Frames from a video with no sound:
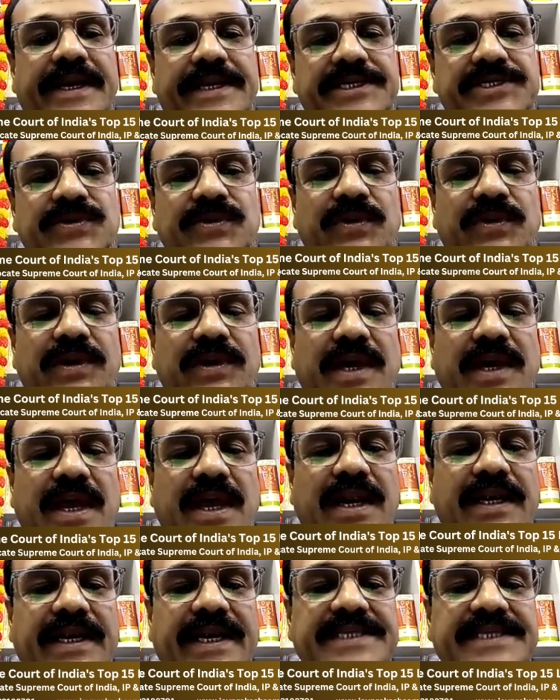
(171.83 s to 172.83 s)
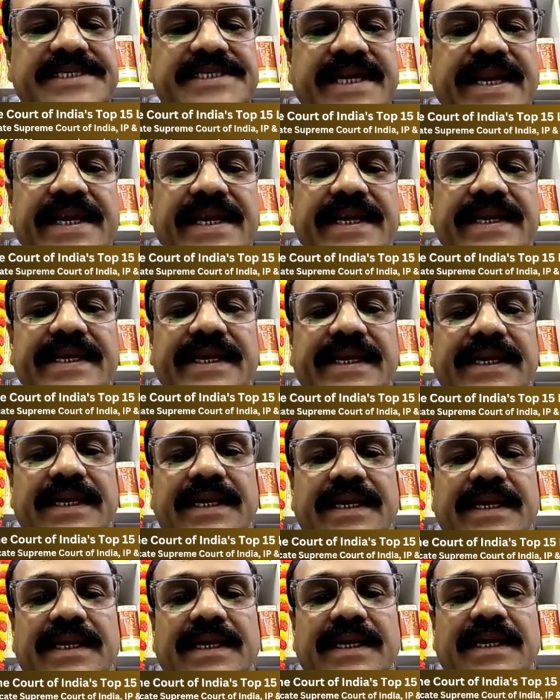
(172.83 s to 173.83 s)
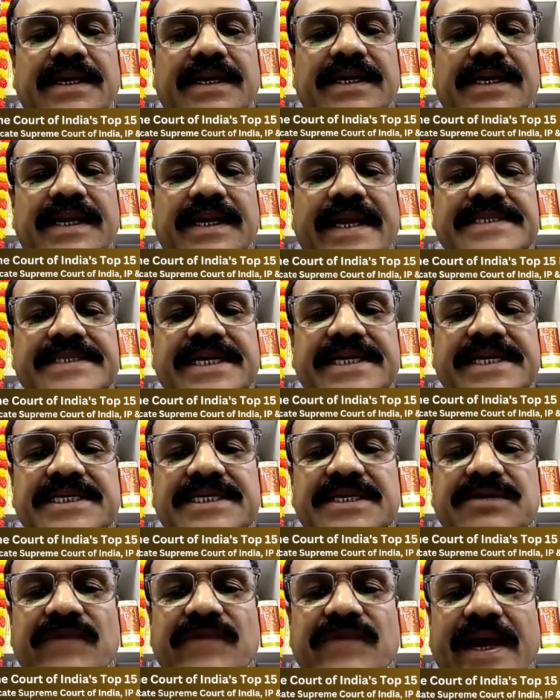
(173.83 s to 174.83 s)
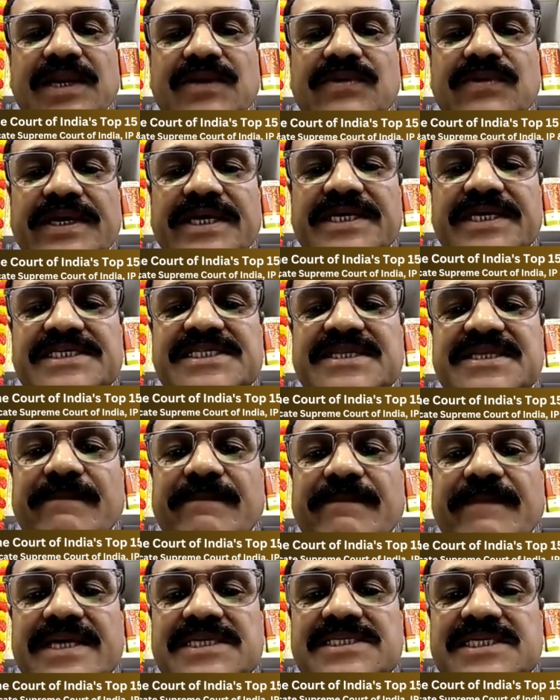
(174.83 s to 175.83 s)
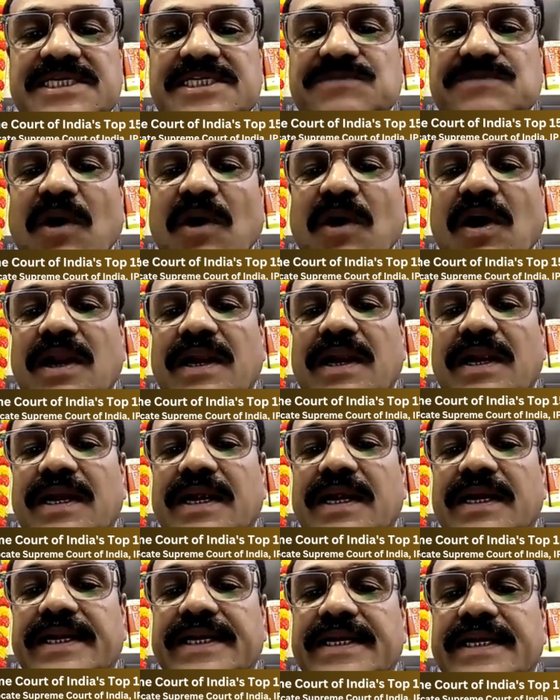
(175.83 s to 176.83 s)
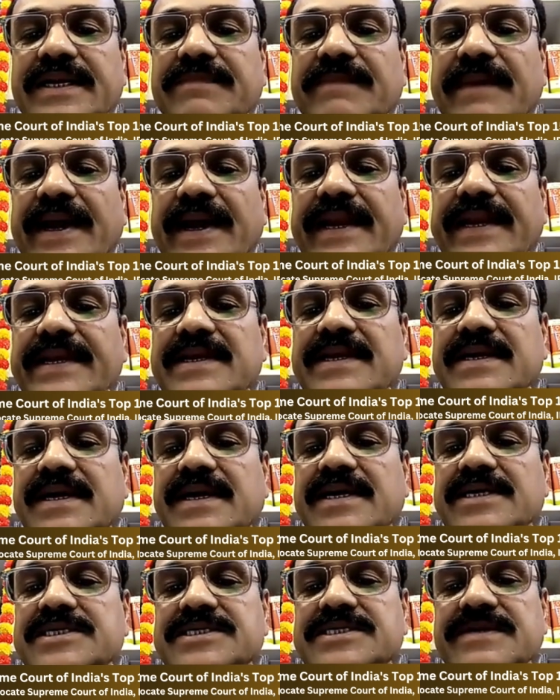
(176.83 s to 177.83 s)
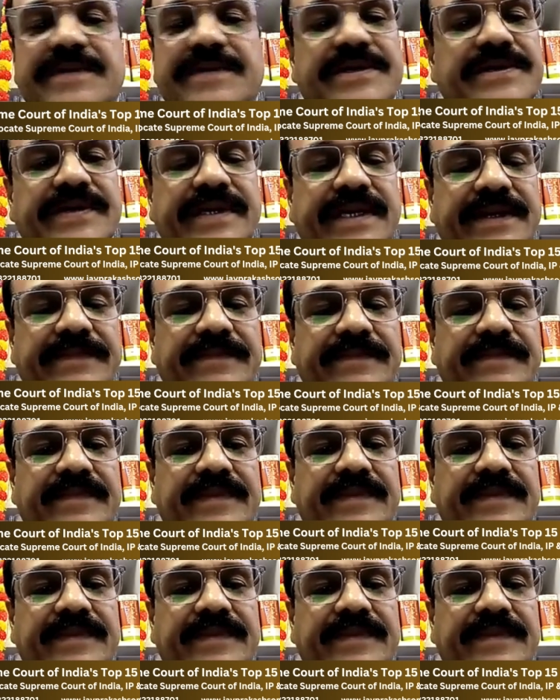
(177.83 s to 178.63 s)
Ratio: decidendi, transaction value is the basis for determining custom duty.